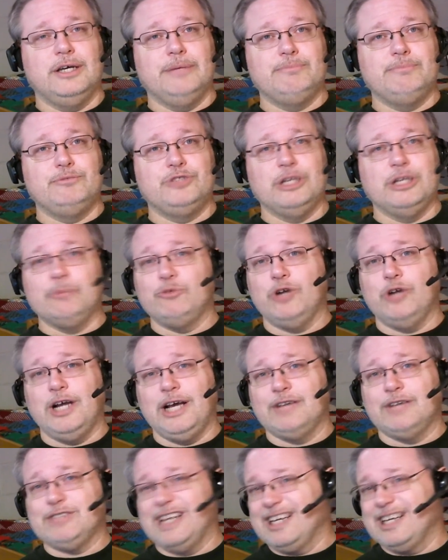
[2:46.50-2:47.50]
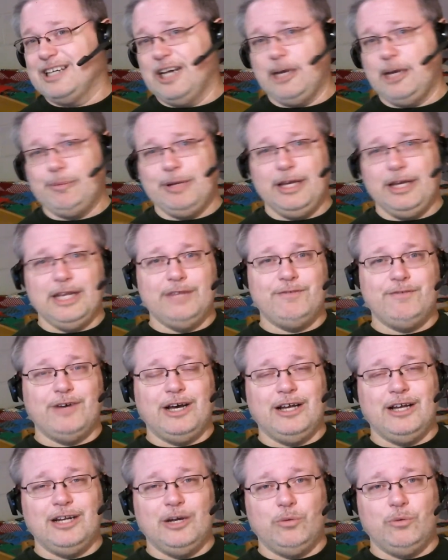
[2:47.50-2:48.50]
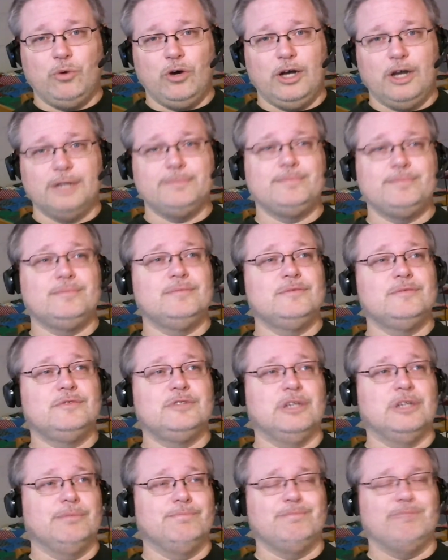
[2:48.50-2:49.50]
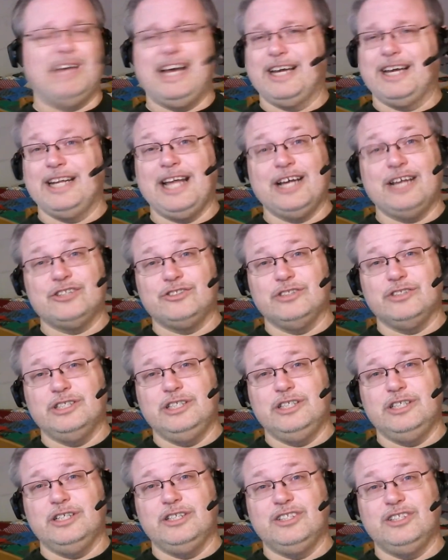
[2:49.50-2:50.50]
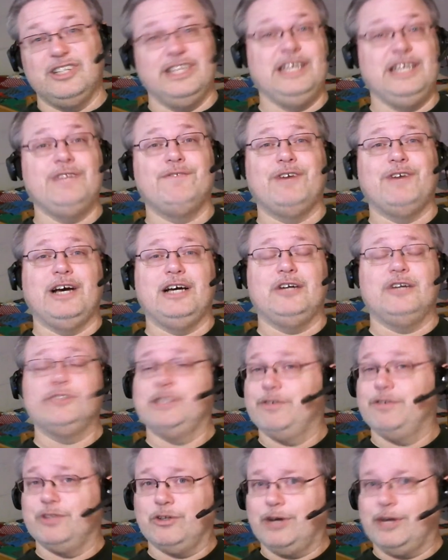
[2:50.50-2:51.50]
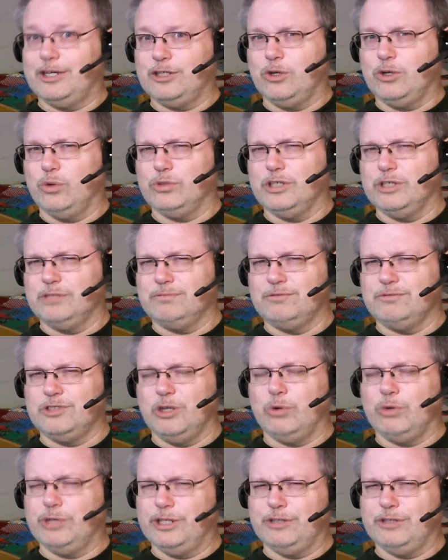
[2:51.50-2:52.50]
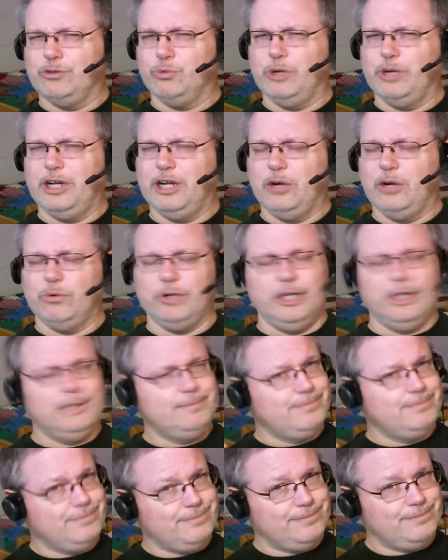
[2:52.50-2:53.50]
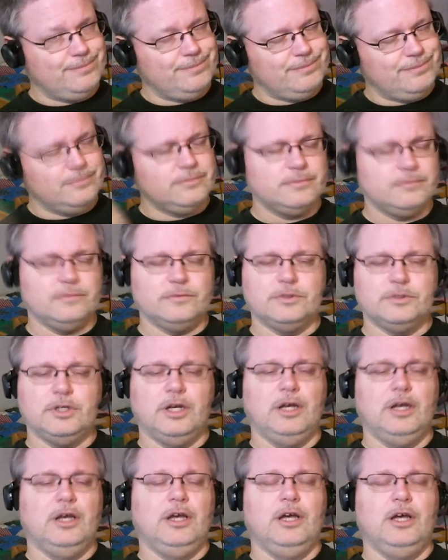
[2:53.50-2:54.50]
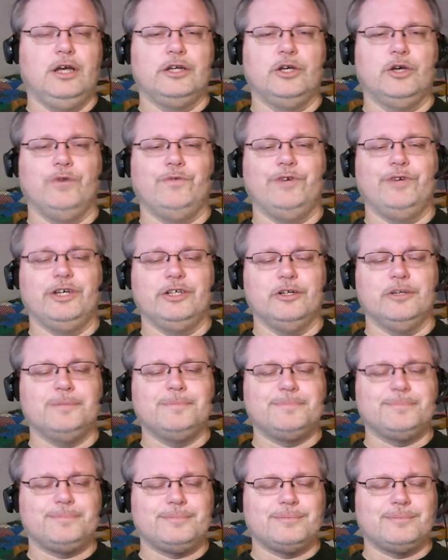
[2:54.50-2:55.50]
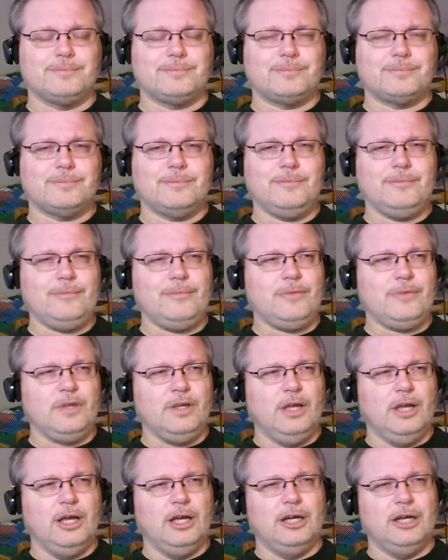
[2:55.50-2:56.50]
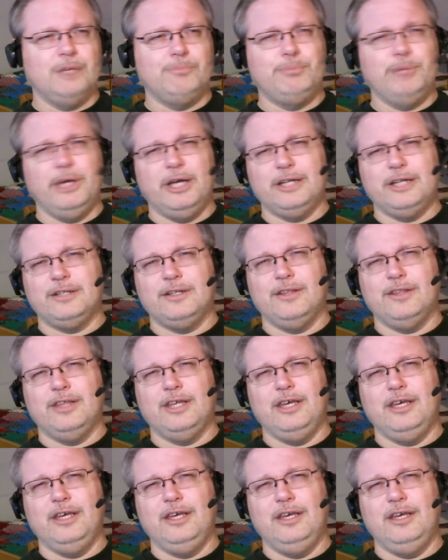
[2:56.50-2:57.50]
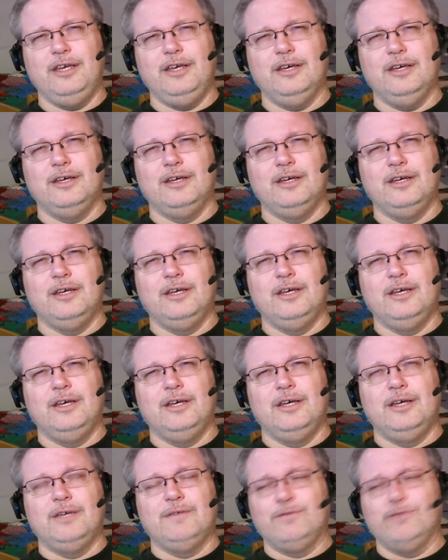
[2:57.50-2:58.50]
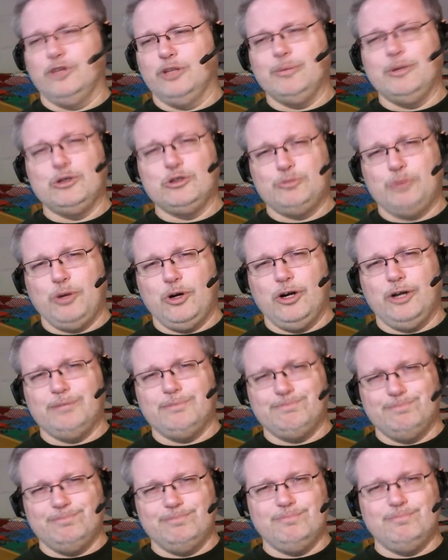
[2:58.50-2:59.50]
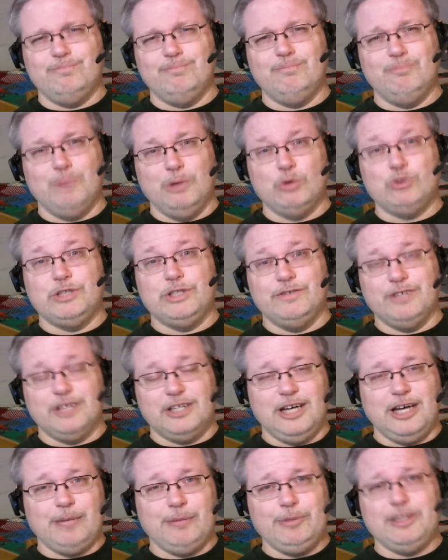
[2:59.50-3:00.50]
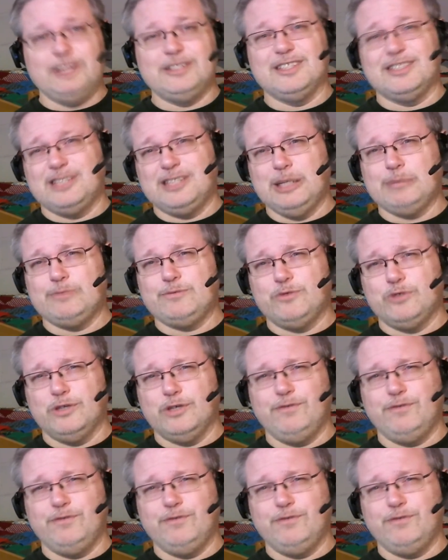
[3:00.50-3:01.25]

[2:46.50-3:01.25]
some drives I can copy any file I want. Some I can actually delete files, even though I told it only to read only. Go figure. But for the most part, most of it copies, except for a